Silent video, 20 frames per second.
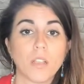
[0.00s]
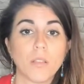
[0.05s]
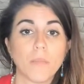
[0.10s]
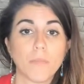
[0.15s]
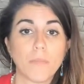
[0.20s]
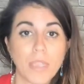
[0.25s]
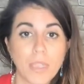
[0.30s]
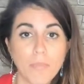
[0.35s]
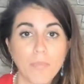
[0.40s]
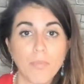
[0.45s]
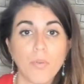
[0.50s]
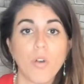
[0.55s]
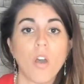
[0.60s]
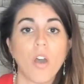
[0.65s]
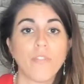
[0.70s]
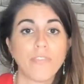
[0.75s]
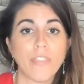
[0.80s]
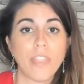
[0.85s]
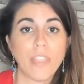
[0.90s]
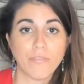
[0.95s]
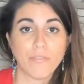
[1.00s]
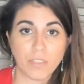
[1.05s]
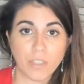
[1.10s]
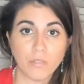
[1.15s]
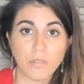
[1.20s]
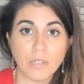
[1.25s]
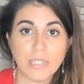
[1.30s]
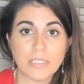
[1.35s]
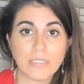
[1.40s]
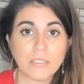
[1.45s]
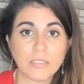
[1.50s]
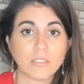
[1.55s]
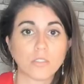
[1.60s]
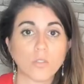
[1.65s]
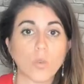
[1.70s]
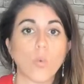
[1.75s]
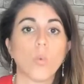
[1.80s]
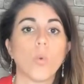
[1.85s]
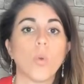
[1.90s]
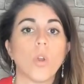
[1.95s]
people of influence
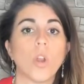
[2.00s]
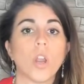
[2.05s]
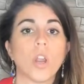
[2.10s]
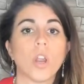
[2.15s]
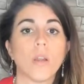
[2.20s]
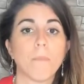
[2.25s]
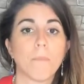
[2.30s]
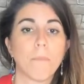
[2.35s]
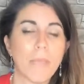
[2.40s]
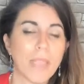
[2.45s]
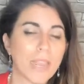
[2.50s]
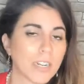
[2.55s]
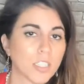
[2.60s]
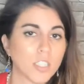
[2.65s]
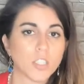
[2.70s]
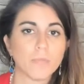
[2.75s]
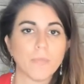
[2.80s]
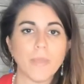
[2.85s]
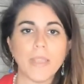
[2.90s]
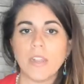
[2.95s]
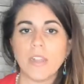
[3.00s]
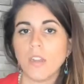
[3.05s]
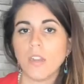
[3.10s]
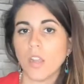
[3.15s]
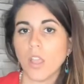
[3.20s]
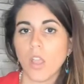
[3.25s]
or management